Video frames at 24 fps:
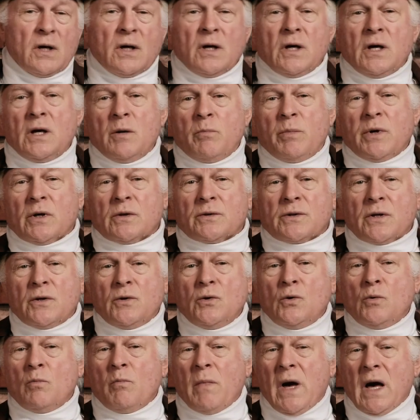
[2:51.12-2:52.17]
He built a
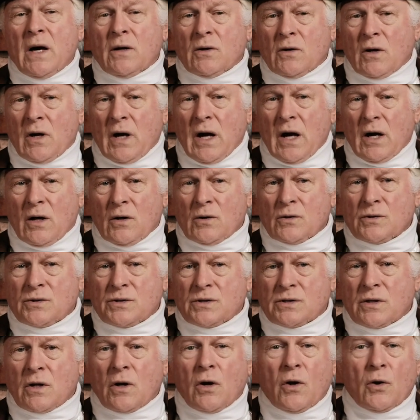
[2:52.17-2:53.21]
new manor
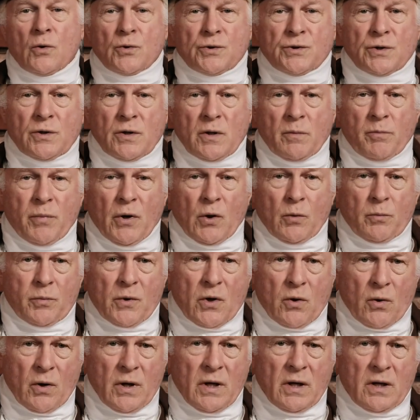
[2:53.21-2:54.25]
house closer to Pope
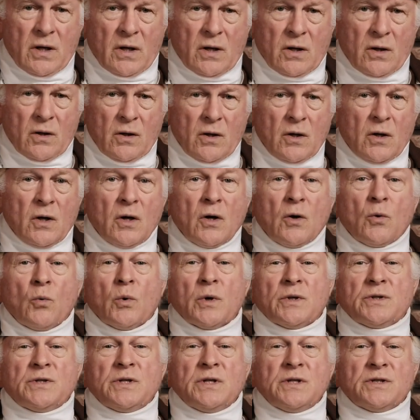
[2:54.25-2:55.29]
Creek,
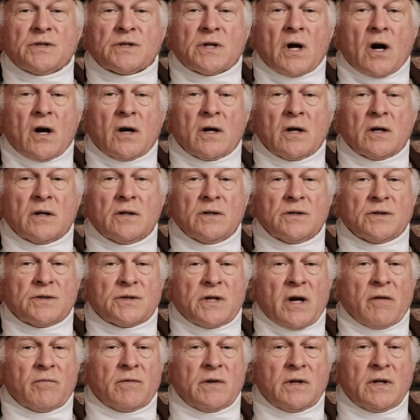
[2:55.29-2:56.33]
which he started in
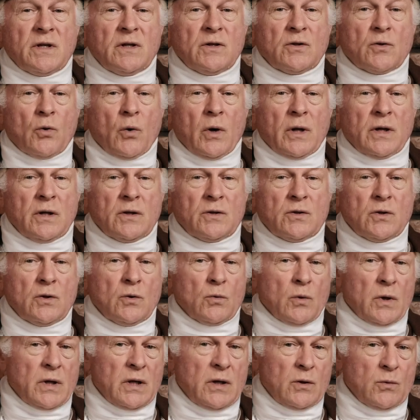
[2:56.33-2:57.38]
1722
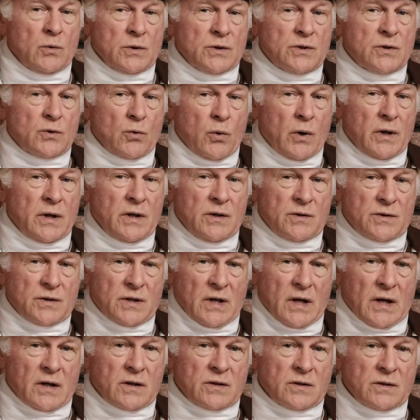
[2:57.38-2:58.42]
when he was
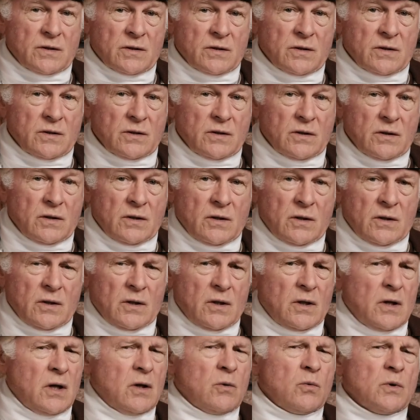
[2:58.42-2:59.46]
26.
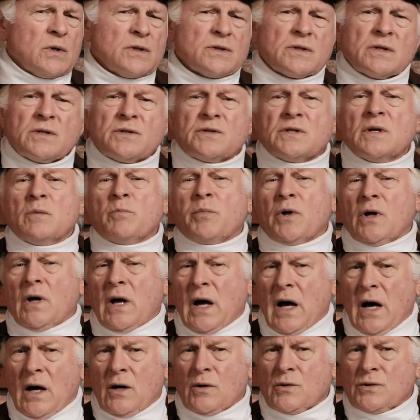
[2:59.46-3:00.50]
It was a simple
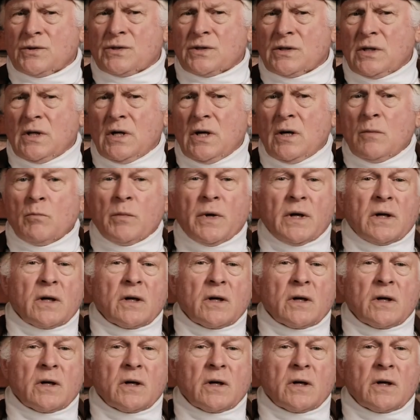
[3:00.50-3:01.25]
house, but it